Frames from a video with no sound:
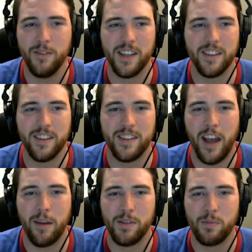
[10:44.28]
using the
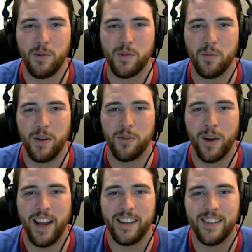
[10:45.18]
damage boost would be
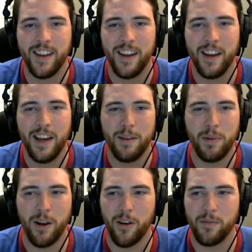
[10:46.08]
great,
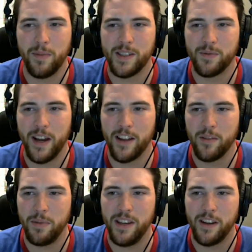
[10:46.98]
but I would much
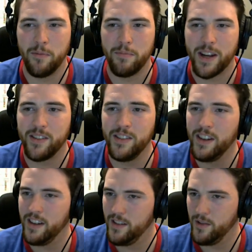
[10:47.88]
rather be committal.
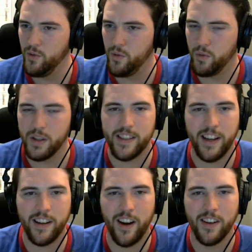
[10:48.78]
Ooh, what's
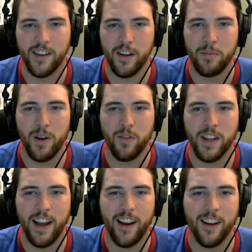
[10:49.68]
that card gonna be over
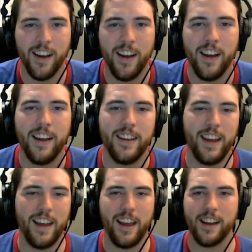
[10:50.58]
there?
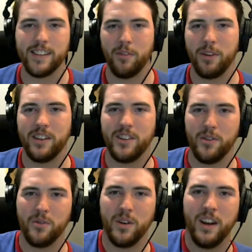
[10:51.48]
Yeah, because I want to
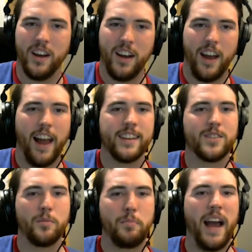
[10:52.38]
do
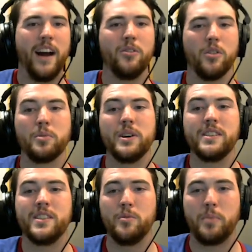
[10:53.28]
extra power,
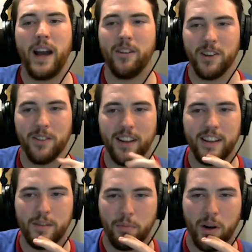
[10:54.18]
+2 power. Do you think
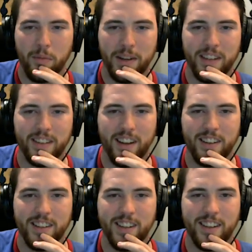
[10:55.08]
that's a permanent
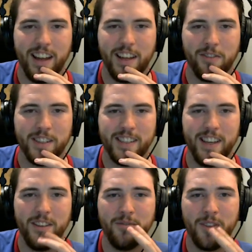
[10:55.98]
addition that you
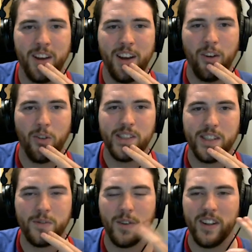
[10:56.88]
receive? Or
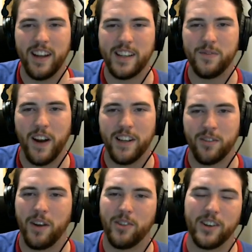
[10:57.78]
just for the next fight
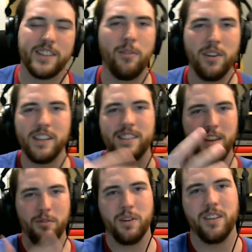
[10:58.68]
or whatever? Because I wanted to
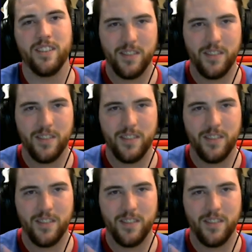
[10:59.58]
see what